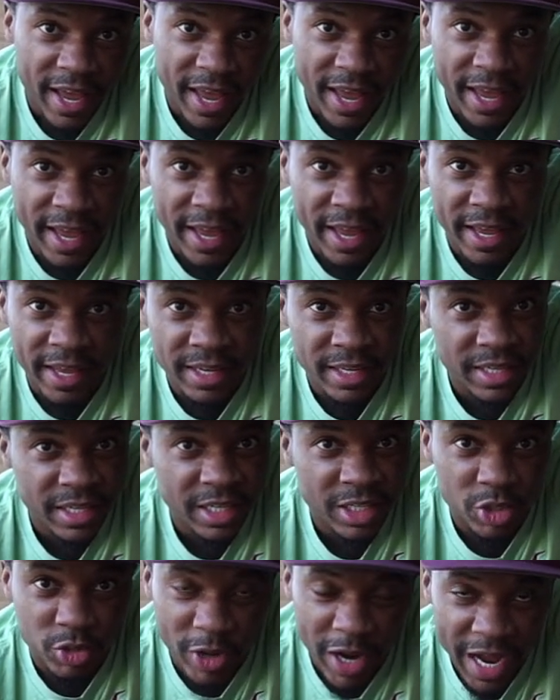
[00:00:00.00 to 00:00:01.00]

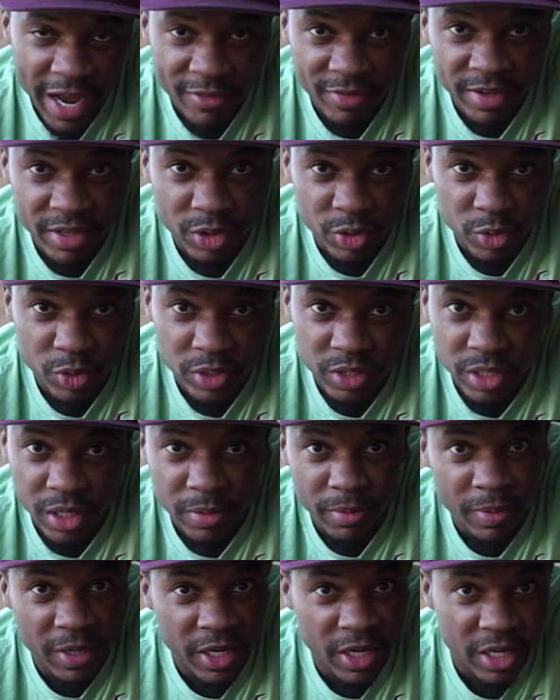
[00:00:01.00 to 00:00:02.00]
and driving through
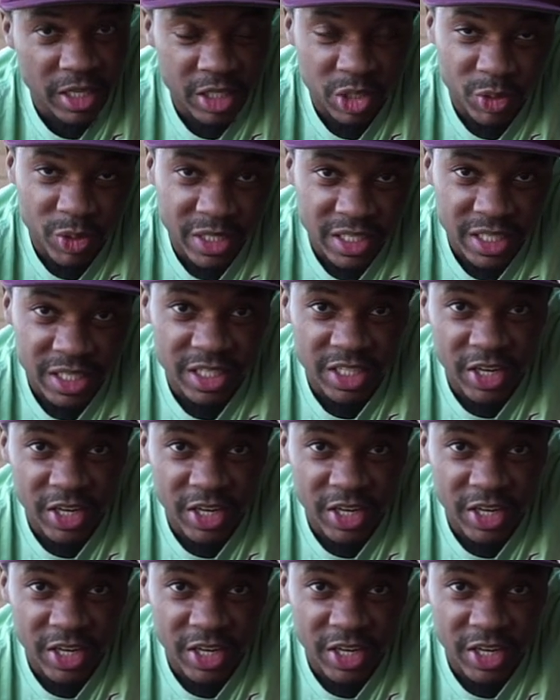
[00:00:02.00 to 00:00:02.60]
some twists and